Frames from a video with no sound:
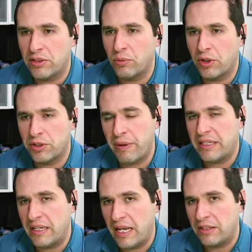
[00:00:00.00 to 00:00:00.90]
So we're
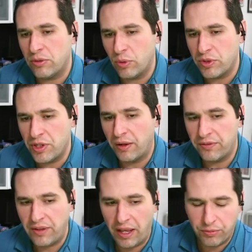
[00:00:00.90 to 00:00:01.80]
expecting that to
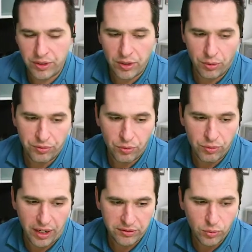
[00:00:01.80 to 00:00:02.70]
adjust as we go through
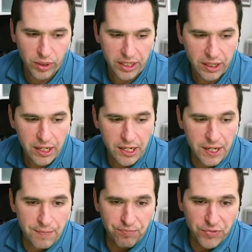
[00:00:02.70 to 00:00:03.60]
next week.
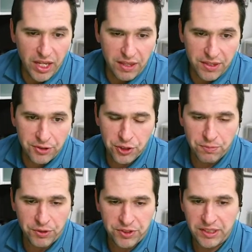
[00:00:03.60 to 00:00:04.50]
This
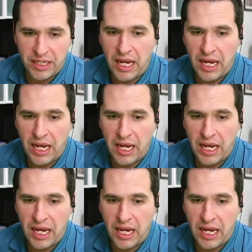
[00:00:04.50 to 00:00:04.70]
just puts into